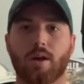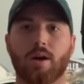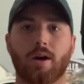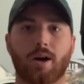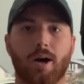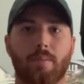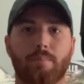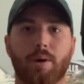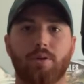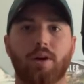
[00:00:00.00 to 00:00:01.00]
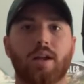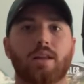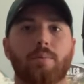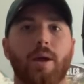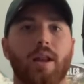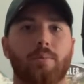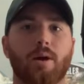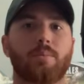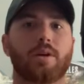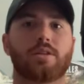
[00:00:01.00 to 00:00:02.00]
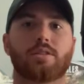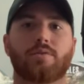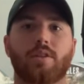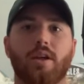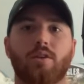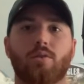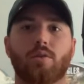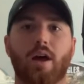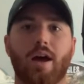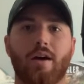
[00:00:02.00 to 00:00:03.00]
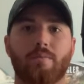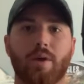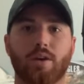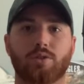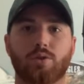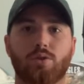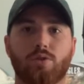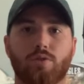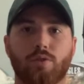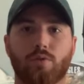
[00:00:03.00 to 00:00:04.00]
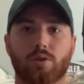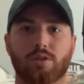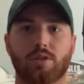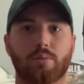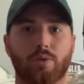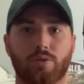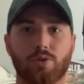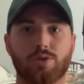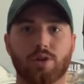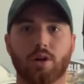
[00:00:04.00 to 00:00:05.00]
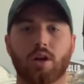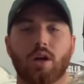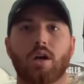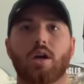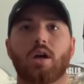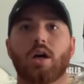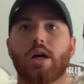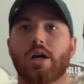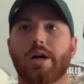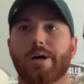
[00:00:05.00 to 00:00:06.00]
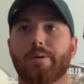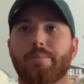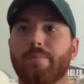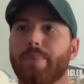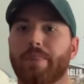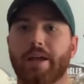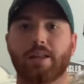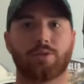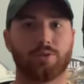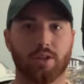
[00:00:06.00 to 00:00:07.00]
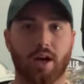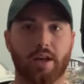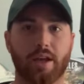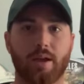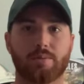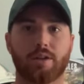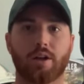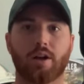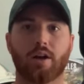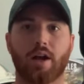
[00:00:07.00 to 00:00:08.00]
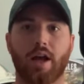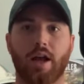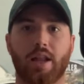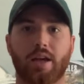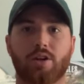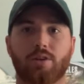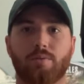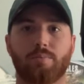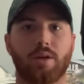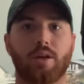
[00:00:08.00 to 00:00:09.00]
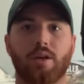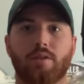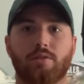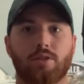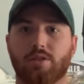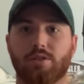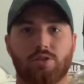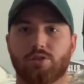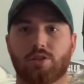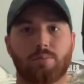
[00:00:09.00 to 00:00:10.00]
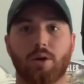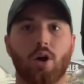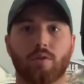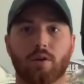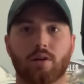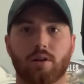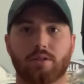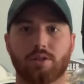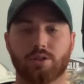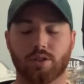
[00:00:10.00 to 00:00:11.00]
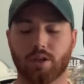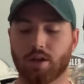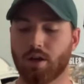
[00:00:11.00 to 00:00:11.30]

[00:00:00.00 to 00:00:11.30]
But you got to hit the panic button because if they don't have Mac Jones for the foreseeable future, they can lose a lot of games here, and the season just could be over, essentially.